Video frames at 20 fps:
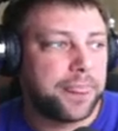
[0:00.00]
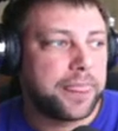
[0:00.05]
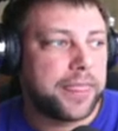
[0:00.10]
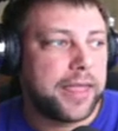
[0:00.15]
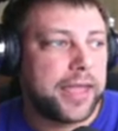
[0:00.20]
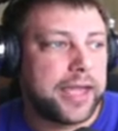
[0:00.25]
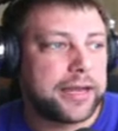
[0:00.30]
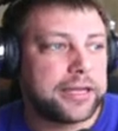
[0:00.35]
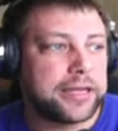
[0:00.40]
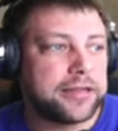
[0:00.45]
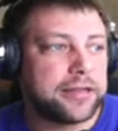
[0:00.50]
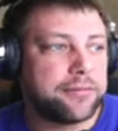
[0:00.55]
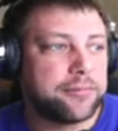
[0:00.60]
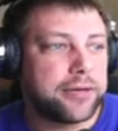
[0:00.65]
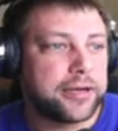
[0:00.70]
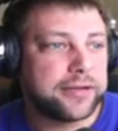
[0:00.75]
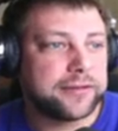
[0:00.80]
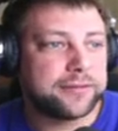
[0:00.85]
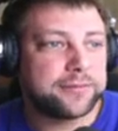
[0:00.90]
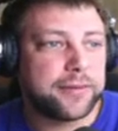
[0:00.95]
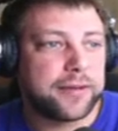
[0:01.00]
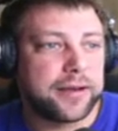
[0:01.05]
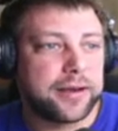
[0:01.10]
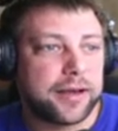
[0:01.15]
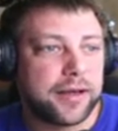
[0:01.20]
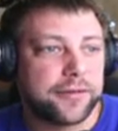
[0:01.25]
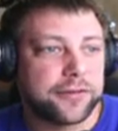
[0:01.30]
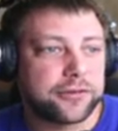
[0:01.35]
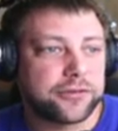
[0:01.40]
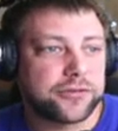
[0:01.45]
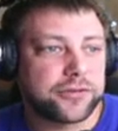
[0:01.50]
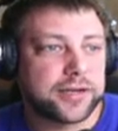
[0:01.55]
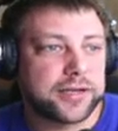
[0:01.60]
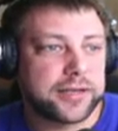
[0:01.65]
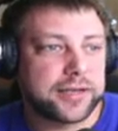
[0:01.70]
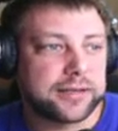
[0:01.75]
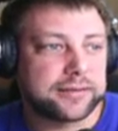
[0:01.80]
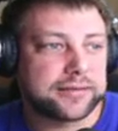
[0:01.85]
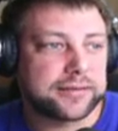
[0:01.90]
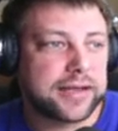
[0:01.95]
Any of the money spent on the truck
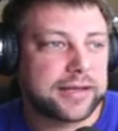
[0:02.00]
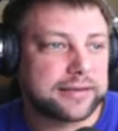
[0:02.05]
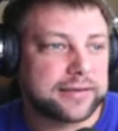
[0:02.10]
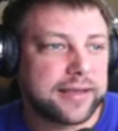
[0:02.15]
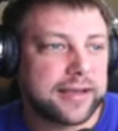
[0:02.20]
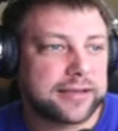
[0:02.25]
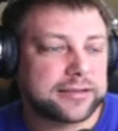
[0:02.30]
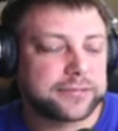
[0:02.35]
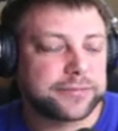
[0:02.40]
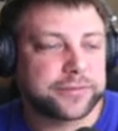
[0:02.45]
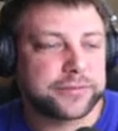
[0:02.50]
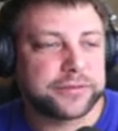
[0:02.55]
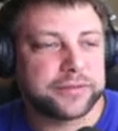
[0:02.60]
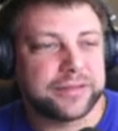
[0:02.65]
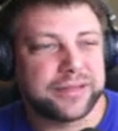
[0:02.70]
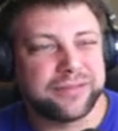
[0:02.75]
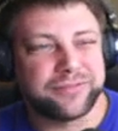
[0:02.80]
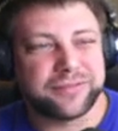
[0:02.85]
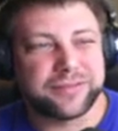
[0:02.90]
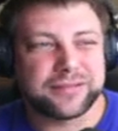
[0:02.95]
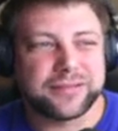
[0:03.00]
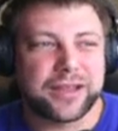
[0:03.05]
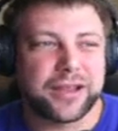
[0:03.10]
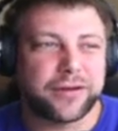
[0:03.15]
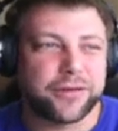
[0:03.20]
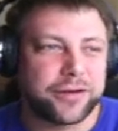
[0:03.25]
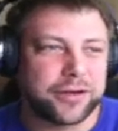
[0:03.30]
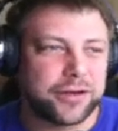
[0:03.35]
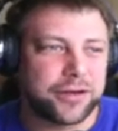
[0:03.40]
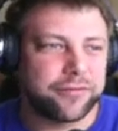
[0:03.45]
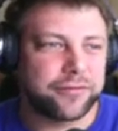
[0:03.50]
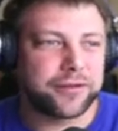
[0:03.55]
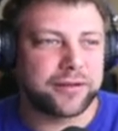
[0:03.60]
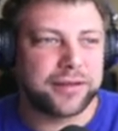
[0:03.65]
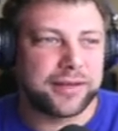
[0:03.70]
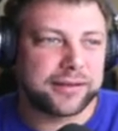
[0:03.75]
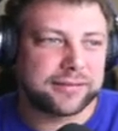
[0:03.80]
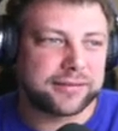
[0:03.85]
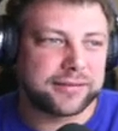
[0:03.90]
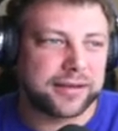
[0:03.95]
is not taxable. If it's carried over,
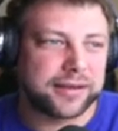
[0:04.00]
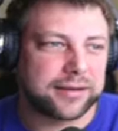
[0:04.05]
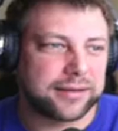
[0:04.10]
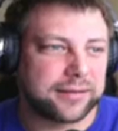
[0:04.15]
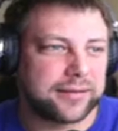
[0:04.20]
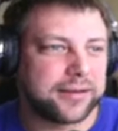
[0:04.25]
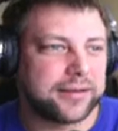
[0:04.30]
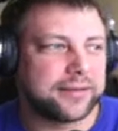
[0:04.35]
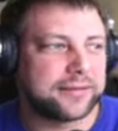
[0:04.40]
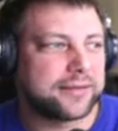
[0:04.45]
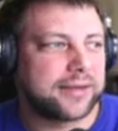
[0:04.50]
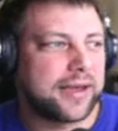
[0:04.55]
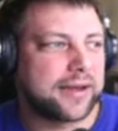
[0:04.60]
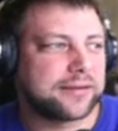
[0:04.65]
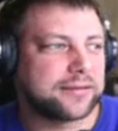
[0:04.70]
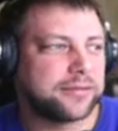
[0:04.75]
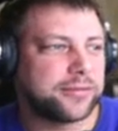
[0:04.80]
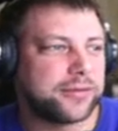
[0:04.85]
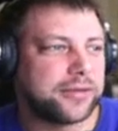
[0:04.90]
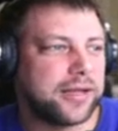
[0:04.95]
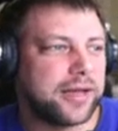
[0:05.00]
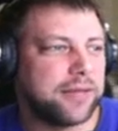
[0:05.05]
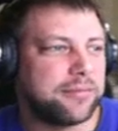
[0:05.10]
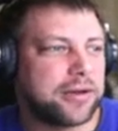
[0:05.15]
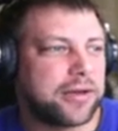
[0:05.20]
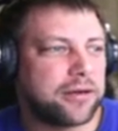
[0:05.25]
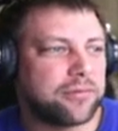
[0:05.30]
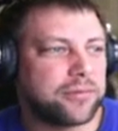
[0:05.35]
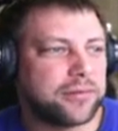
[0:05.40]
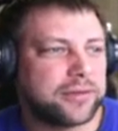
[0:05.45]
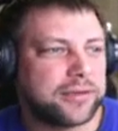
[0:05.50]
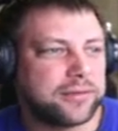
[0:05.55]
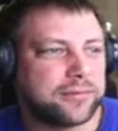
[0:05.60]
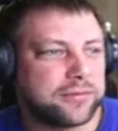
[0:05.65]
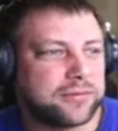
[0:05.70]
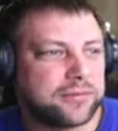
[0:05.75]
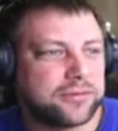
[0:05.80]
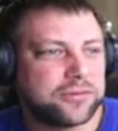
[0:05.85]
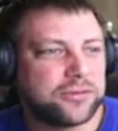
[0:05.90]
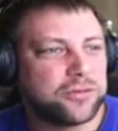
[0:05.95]
yes, technically it's taxable. I'm not really
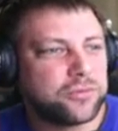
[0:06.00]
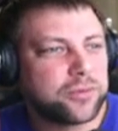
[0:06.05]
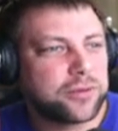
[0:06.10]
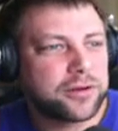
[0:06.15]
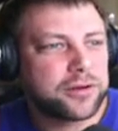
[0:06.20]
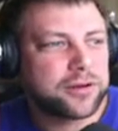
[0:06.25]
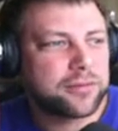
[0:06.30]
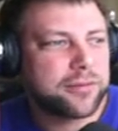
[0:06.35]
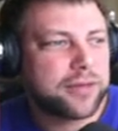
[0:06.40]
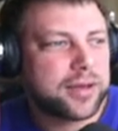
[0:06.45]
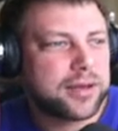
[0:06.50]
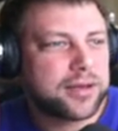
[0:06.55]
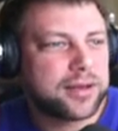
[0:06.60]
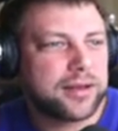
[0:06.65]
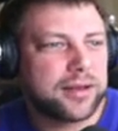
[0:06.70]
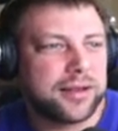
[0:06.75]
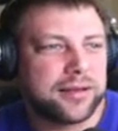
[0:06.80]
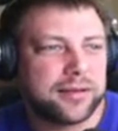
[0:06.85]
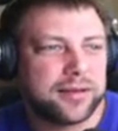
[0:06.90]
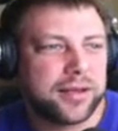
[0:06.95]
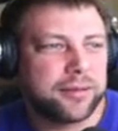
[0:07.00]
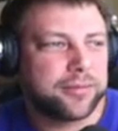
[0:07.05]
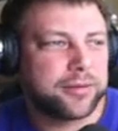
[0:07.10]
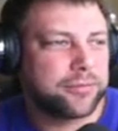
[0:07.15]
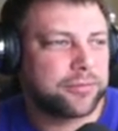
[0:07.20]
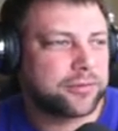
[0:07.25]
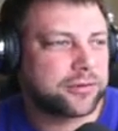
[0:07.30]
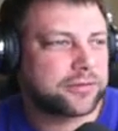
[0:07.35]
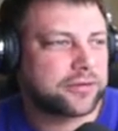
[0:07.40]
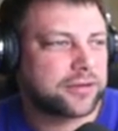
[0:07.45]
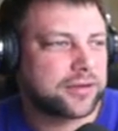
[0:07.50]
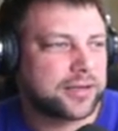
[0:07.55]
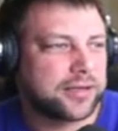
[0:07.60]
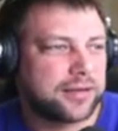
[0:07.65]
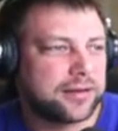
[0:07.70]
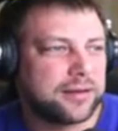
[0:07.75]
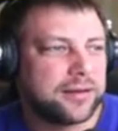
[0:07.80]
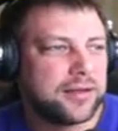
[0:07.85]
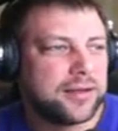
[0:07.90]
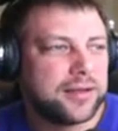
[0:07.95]
too worried about it. We're
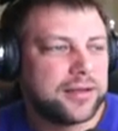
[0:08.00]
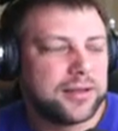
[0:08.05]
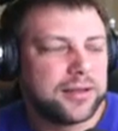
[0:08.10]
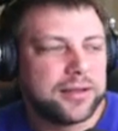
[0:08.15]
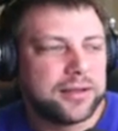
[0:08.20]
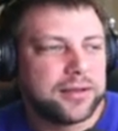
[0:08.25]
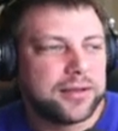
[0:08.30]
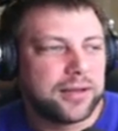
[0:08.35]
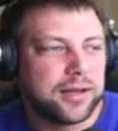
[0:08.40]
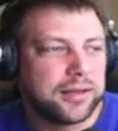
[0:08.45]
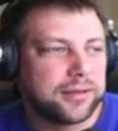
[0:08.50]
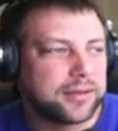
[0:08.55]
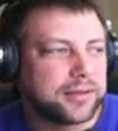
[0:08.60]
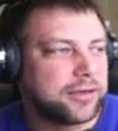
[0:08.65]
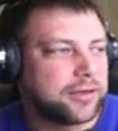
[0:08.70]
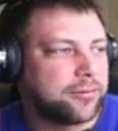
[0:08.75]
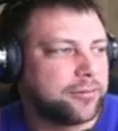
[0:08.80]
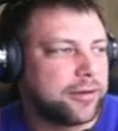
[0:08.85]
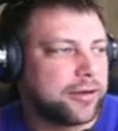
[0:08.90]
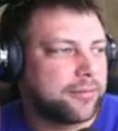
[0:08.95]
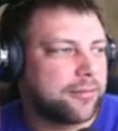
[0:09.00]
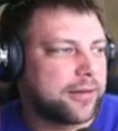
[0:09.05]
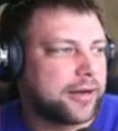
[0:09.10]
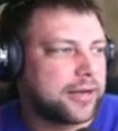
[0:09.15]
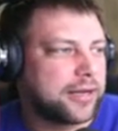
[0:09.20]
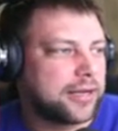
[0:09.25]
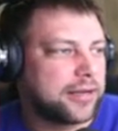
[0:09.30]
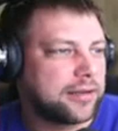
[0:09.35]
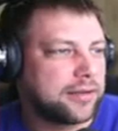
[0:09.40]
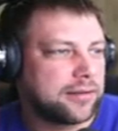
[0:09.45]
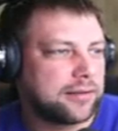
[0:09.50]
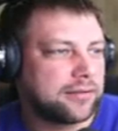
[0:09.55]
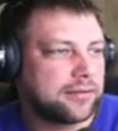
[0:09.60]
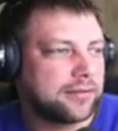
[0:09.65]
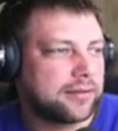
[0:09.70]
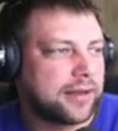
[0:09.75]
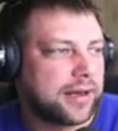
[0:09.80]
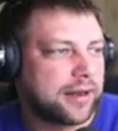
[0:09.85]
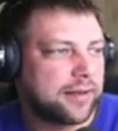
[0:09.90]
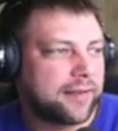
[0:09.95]
talking a little bit of money,
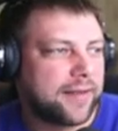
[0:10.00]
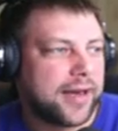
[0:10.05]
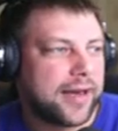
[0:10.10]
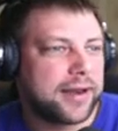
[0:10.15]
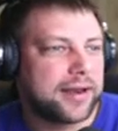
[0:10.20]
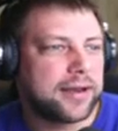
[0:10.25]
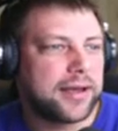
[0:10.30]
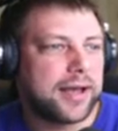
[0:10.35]
not a lot.